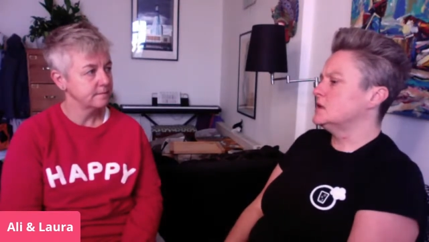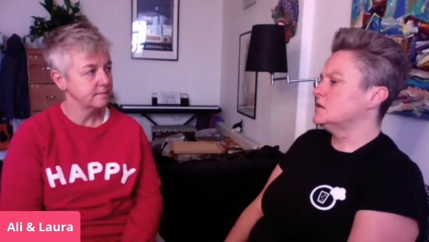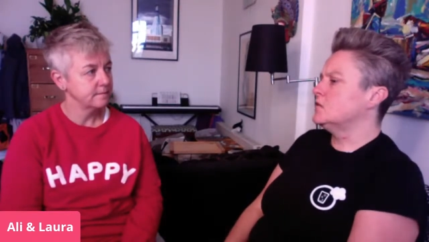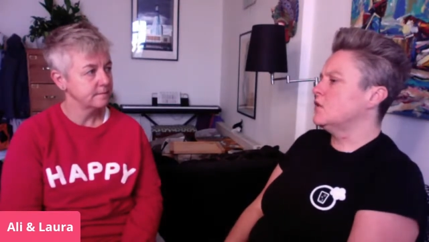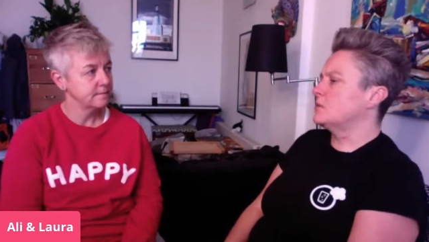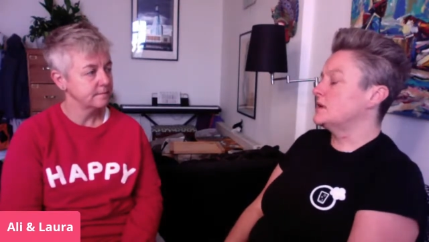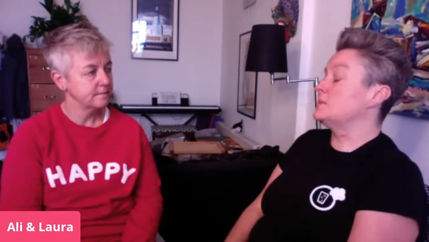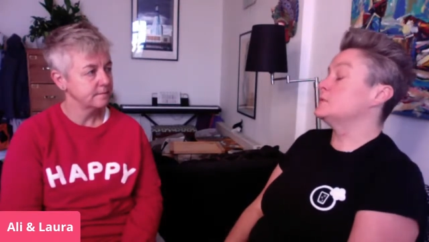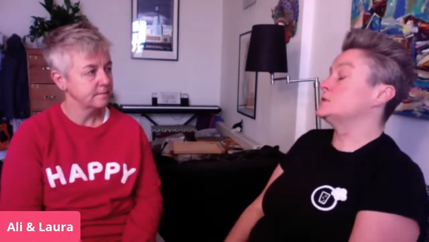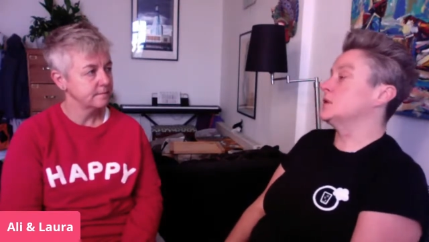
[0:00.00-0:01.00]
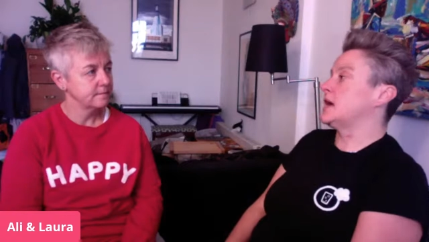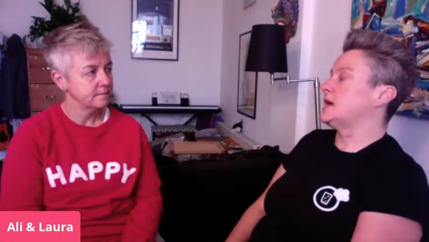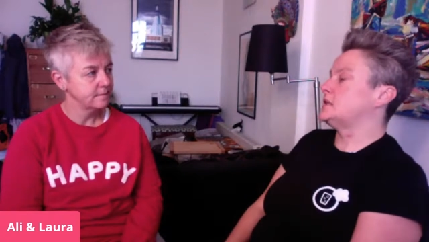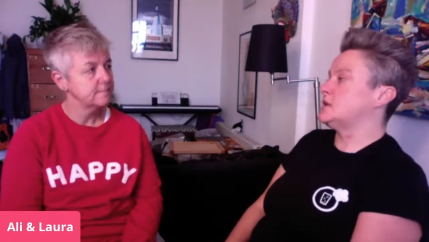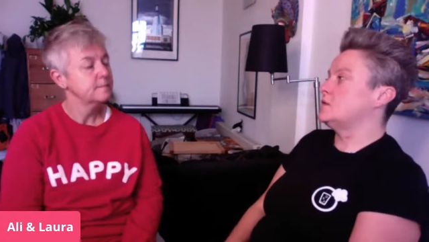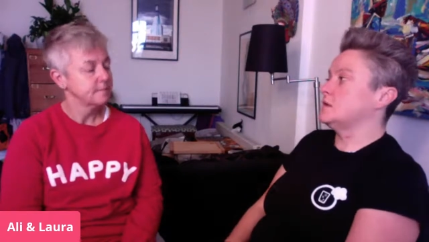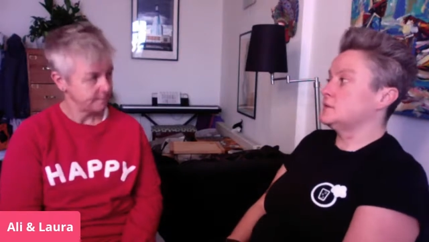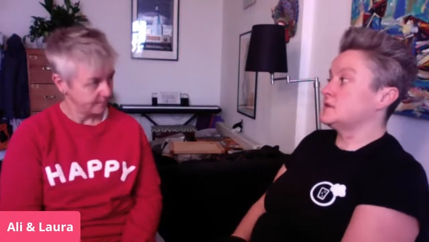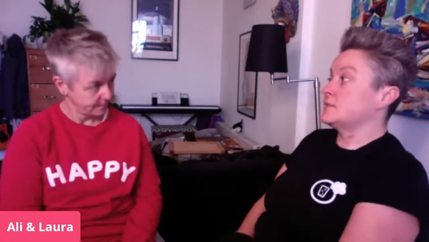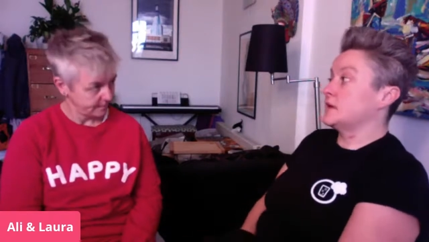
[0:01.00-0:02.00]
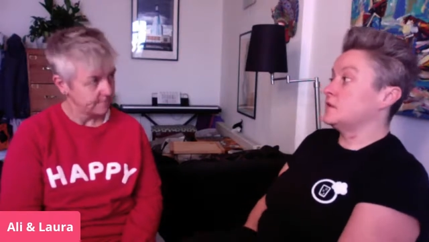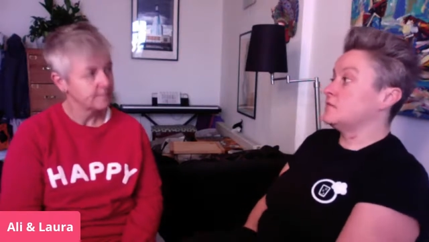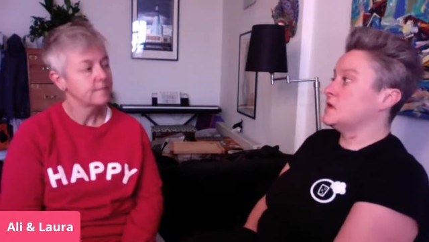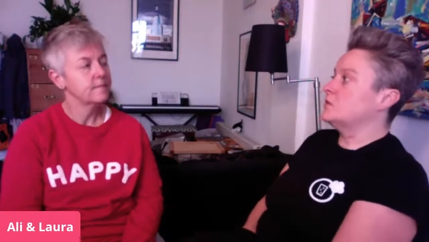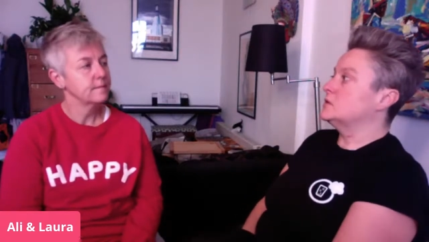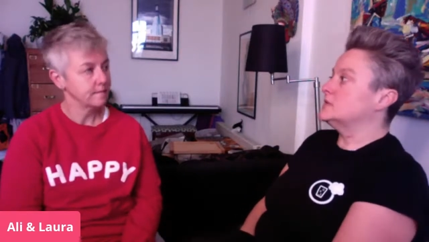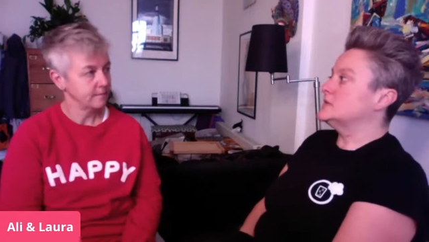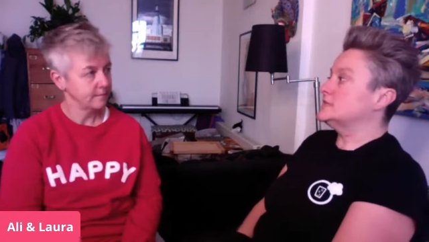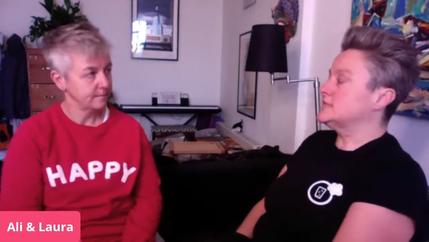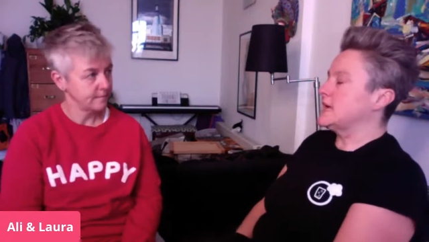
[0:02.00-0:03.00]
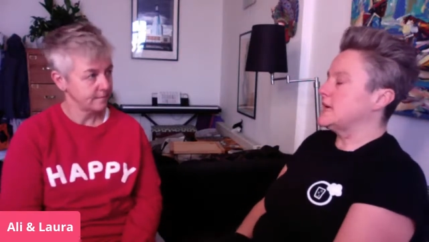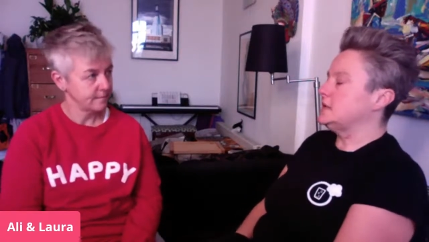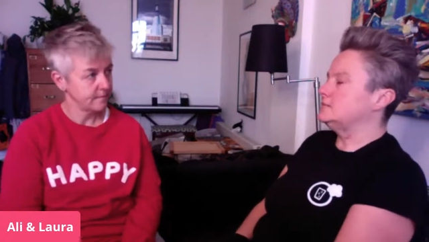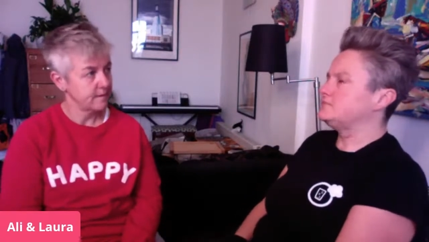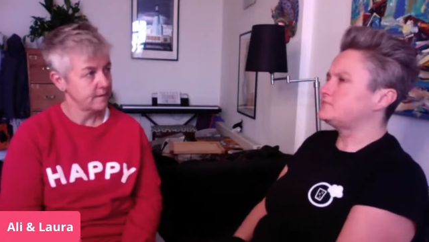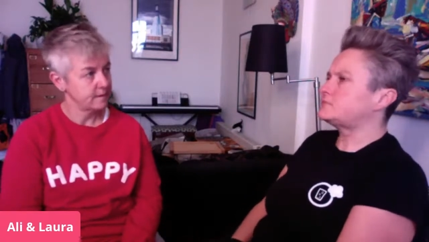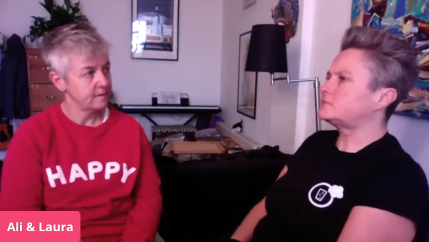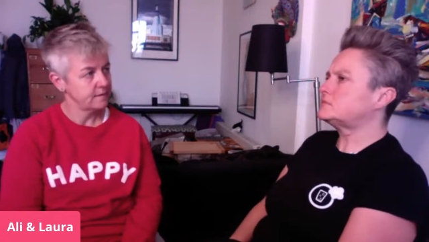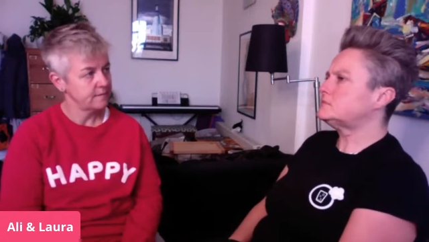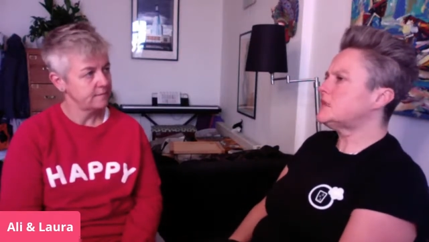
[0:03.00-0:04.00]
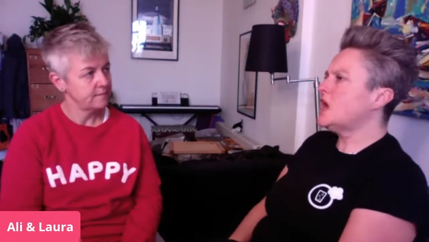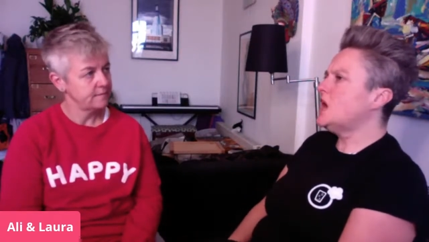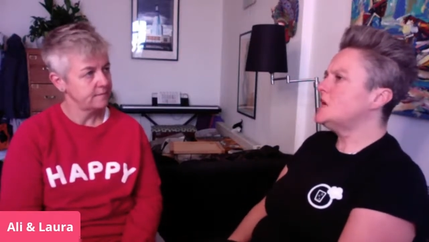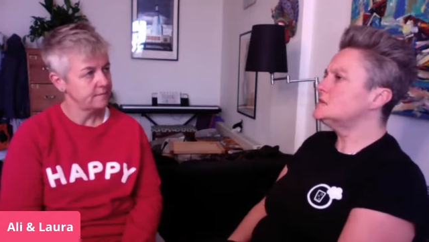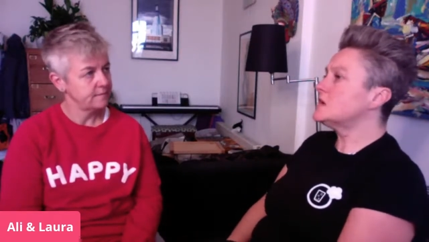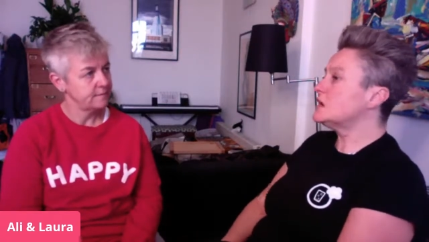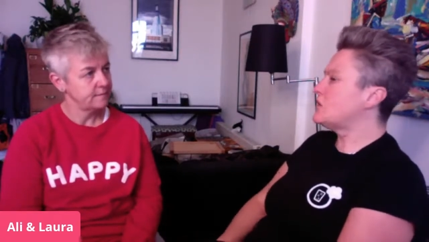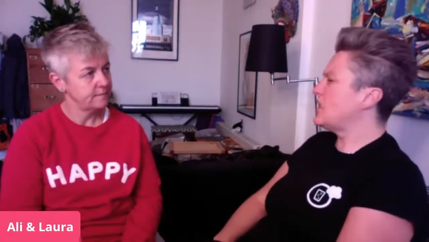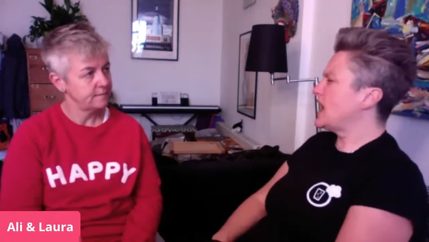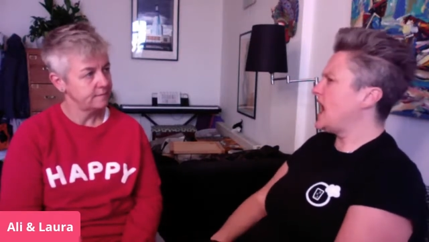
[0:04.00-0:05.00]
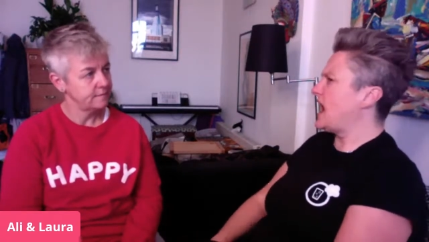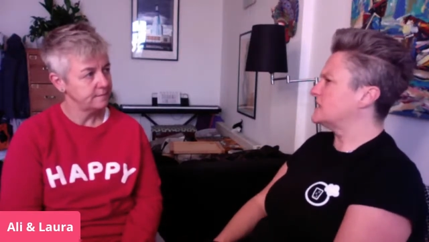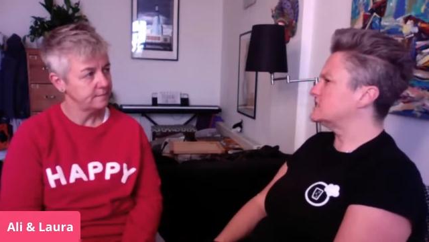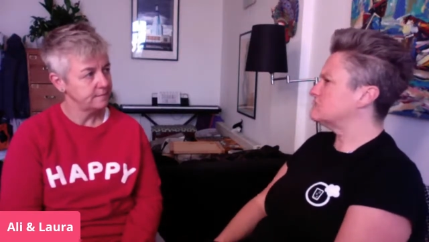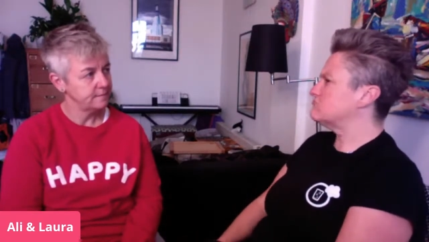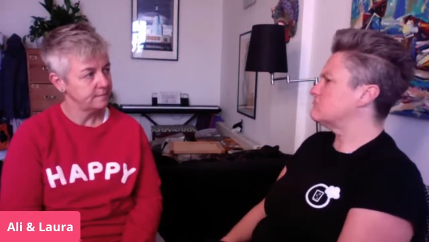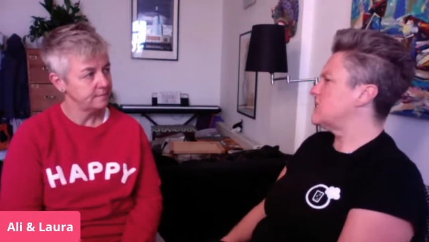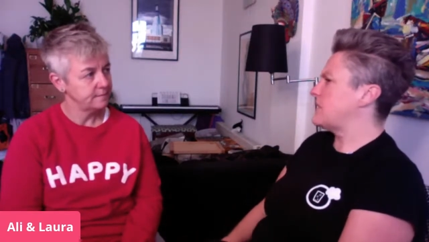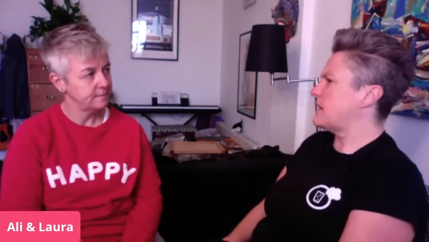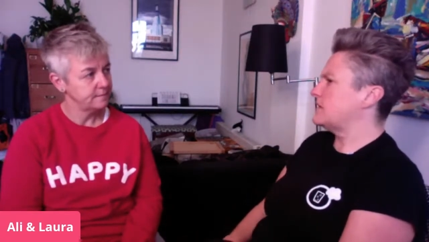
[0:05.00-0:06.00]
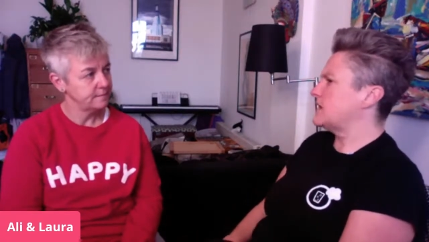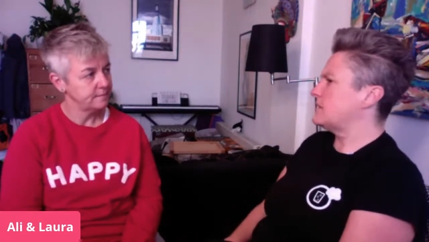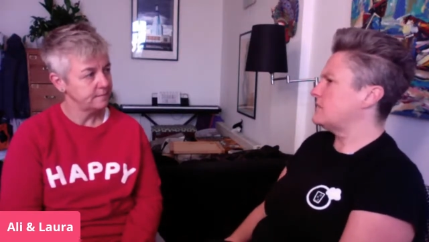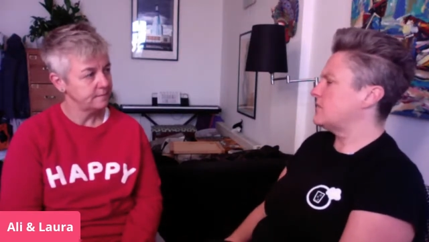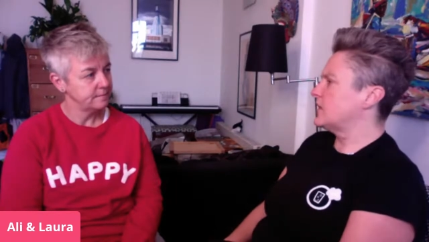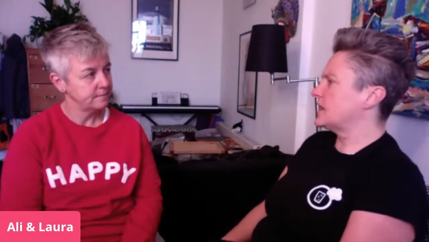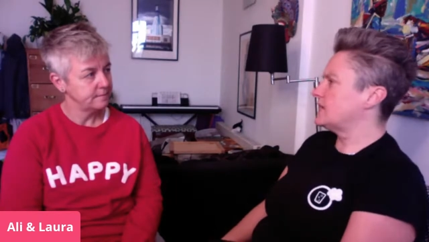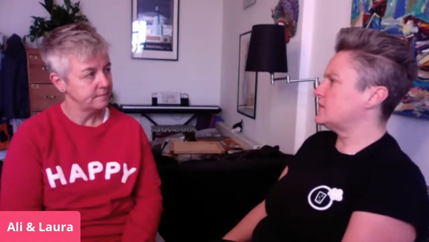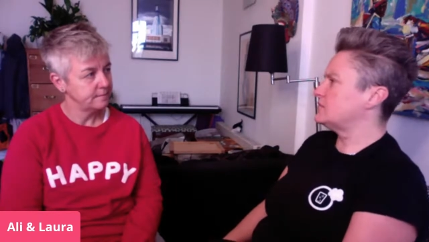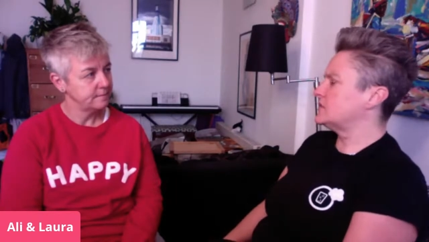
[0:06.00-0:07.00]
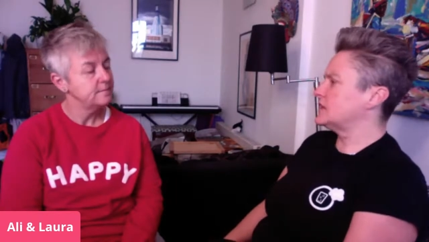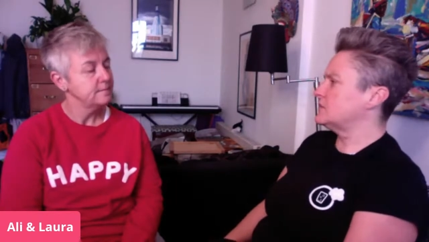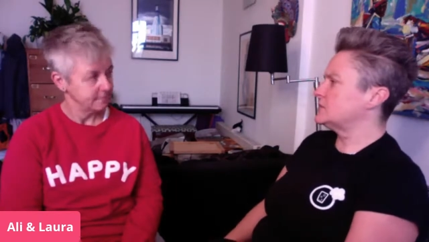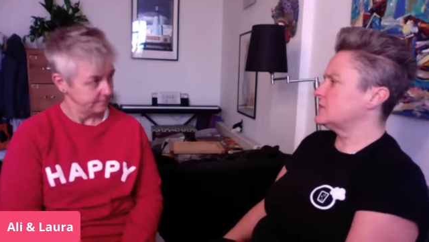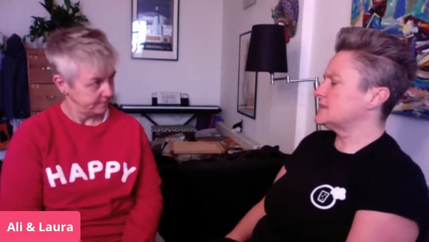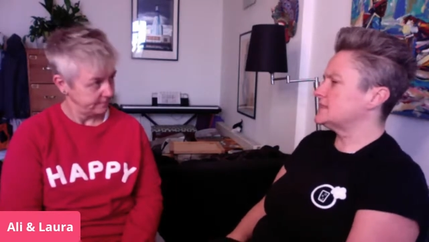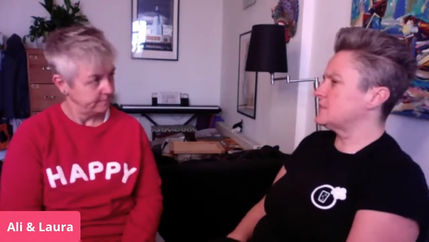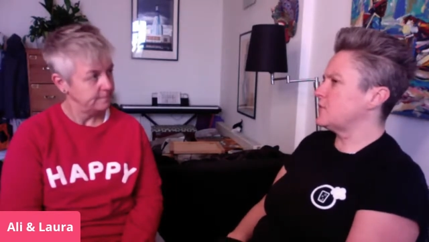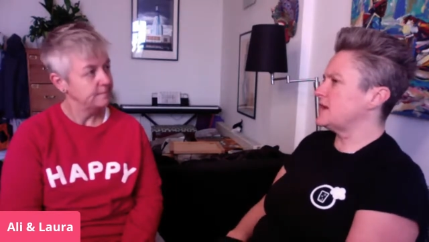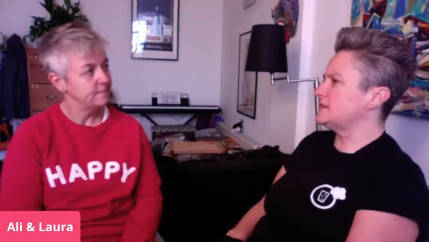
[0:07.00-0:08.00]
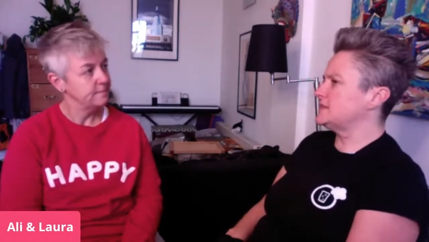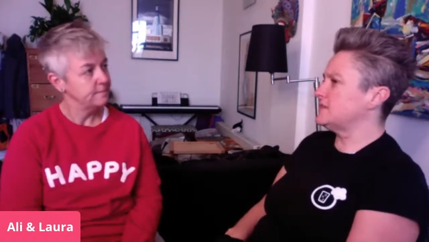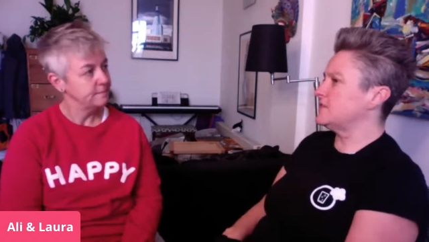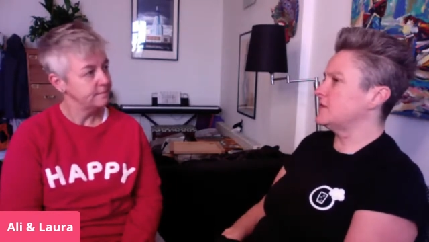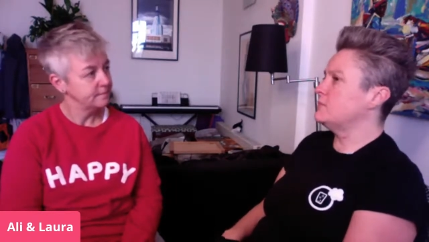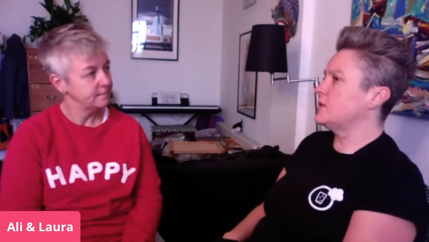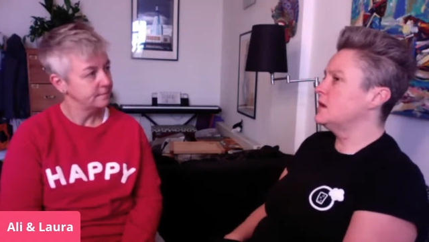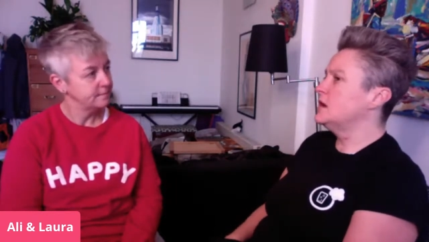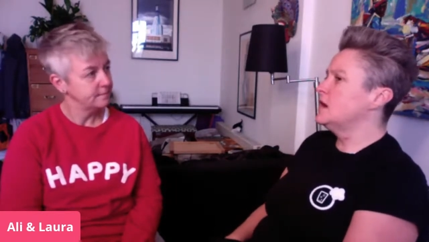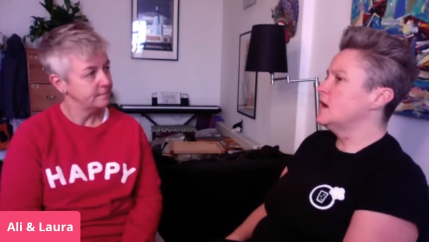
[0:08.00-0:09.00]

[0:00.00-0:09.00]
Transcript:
Speaker 1: not been able to engage totally with something I would really wanted to see. And I got a cat about the year before I gave up drinking, which might seem quite insignificant, but